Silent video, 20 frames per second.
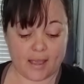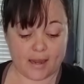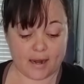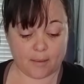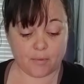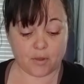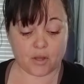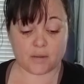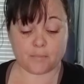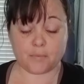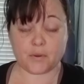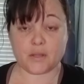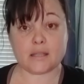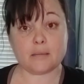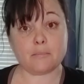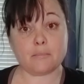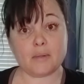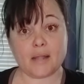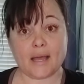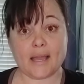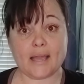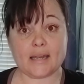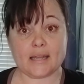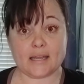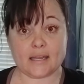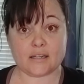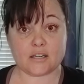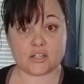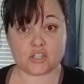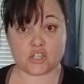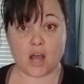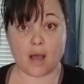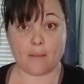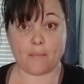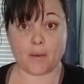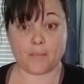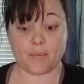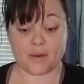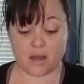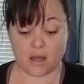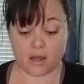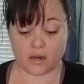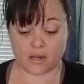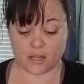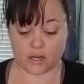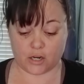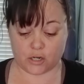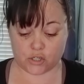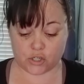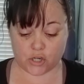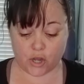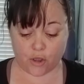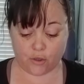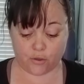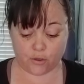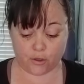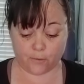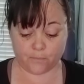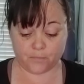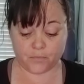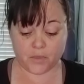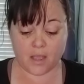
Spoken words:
And I'm going to put the blade in to chop up an onion and show you.